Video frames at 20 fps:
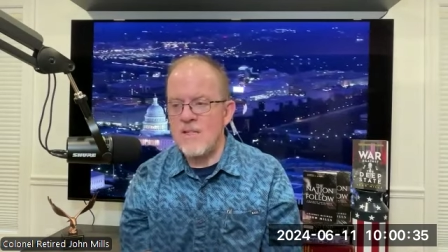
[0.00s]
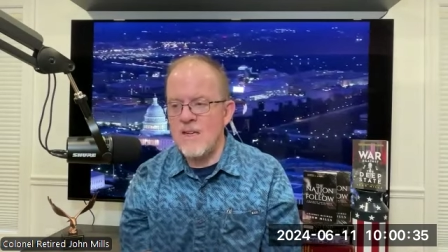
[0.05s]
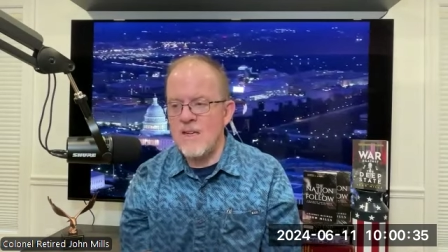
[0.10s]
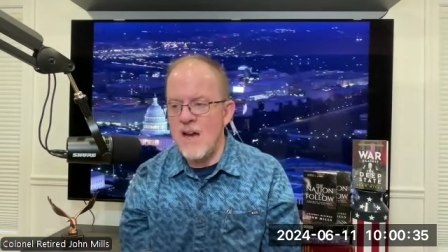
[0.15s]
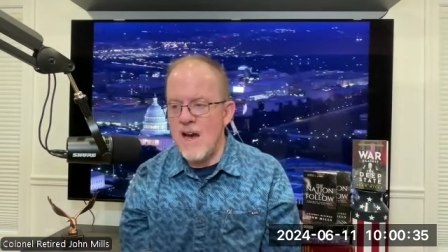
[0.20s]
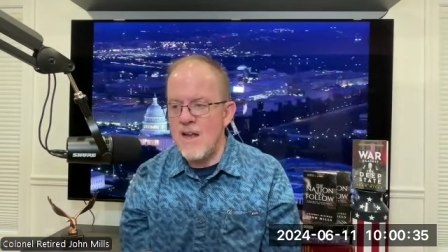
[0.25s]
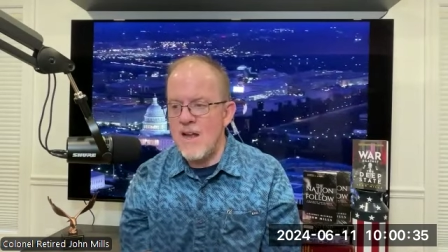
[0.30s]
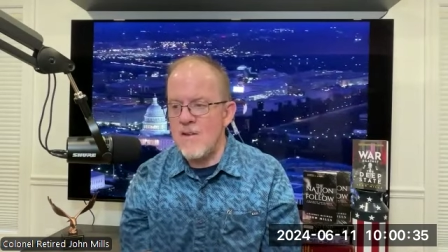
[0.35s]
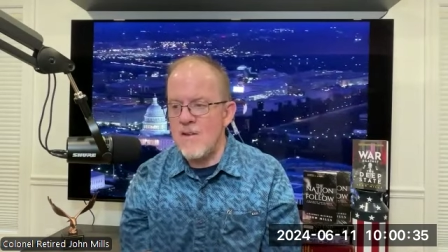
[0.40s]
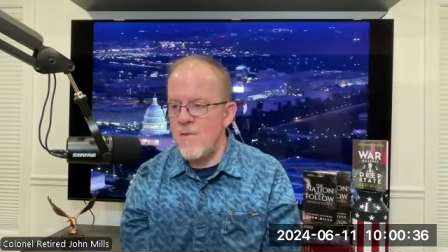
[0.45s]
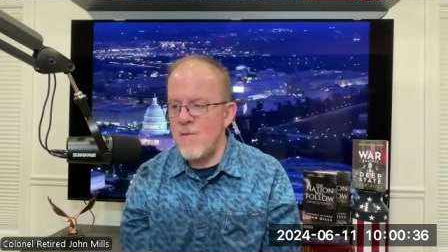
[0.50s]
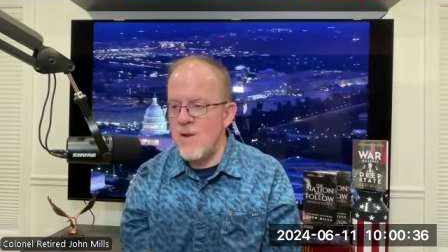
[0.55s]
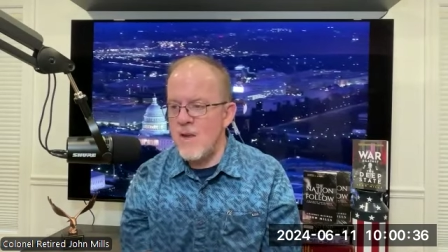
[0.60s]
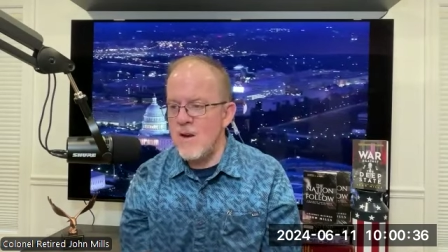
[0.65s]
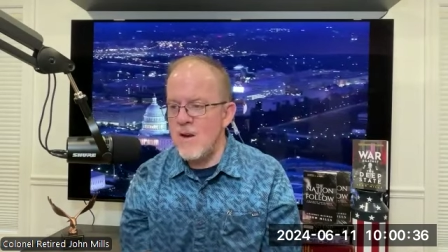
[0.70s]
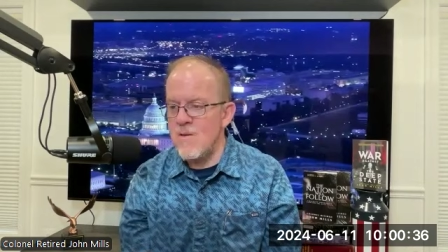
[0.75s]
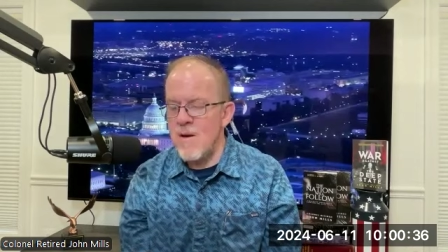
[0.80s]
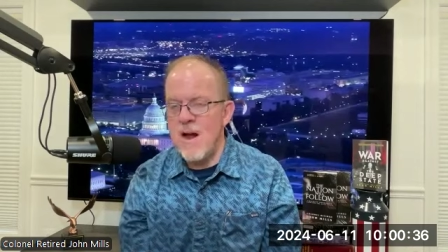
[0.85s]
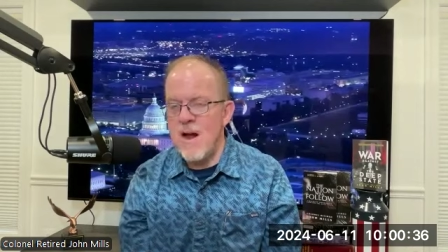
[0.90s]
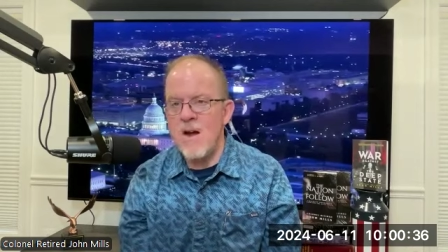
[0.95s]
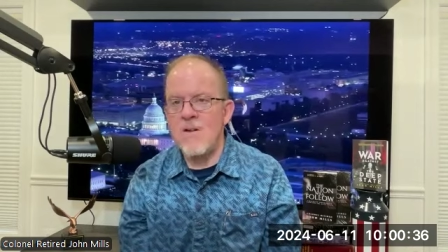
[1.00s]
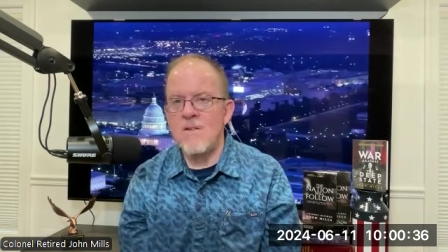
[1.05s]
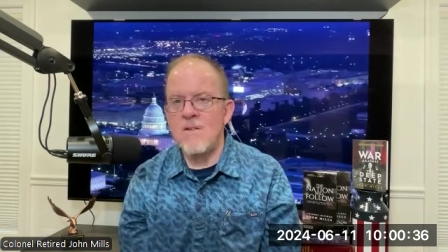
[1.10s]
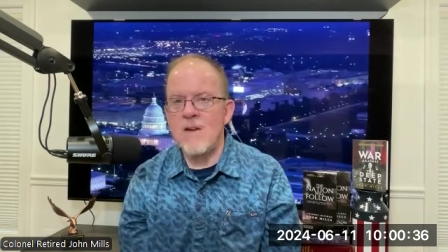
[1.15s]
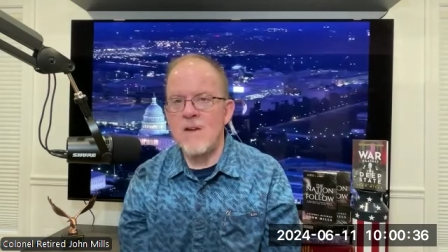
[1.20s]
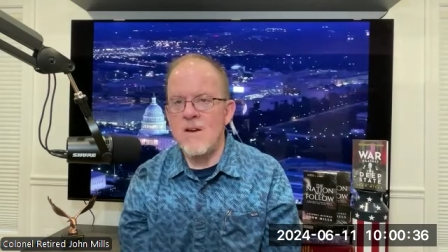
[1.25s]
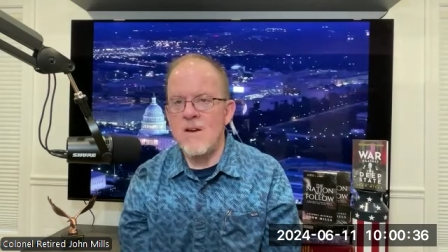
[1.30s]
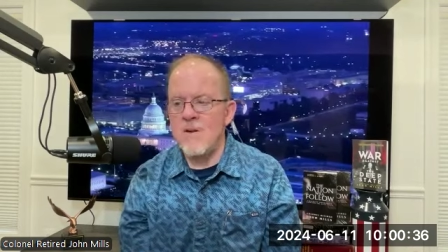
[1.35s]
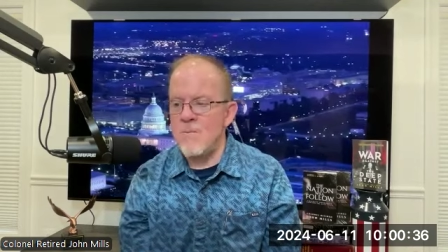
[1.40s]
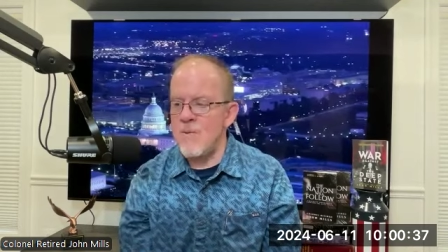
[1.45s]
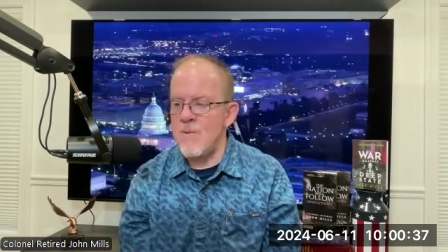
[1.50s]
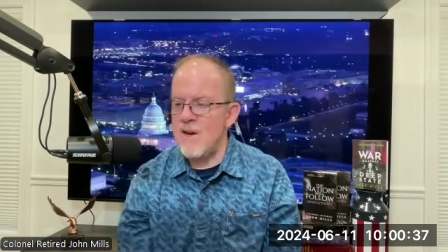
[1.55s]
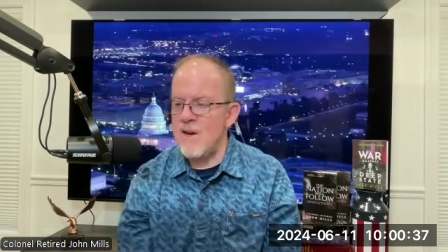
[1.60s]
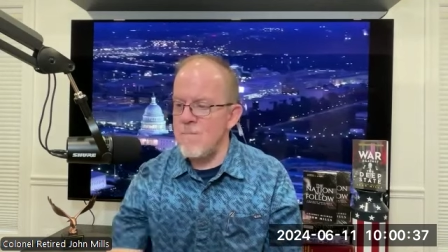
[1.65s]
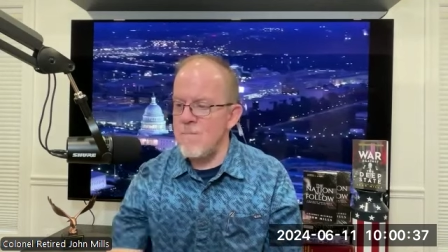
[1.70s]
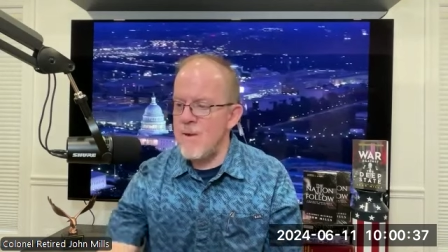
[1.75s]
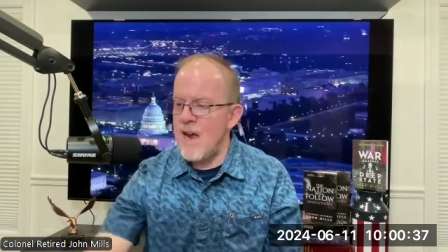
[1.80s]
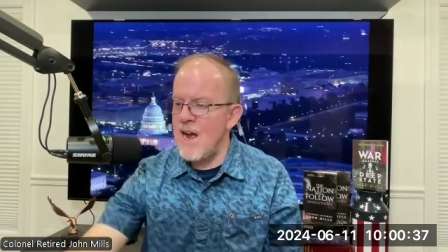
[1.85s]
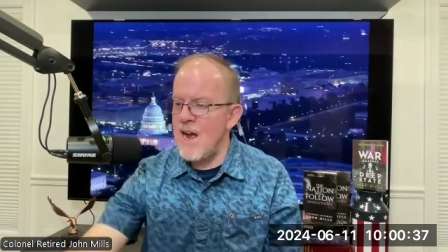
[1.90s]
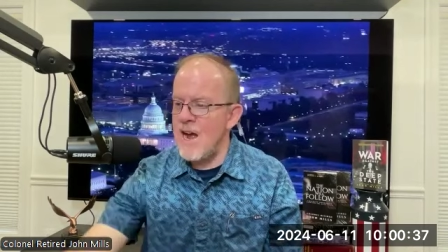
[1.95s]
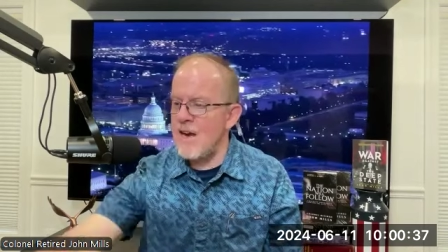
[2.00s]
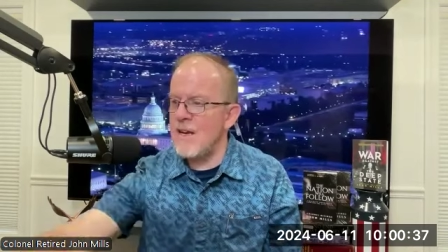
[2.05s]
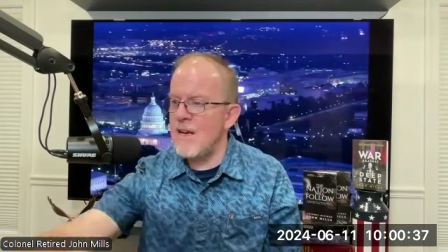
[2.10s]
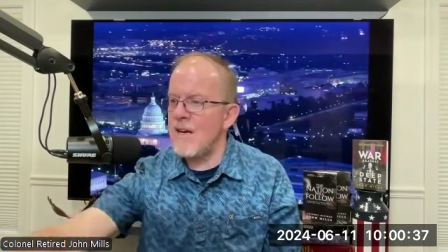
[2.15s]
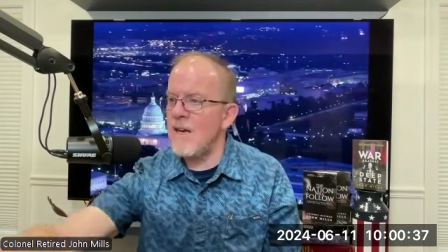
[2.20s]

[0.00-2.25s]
got to figure out how to bring back.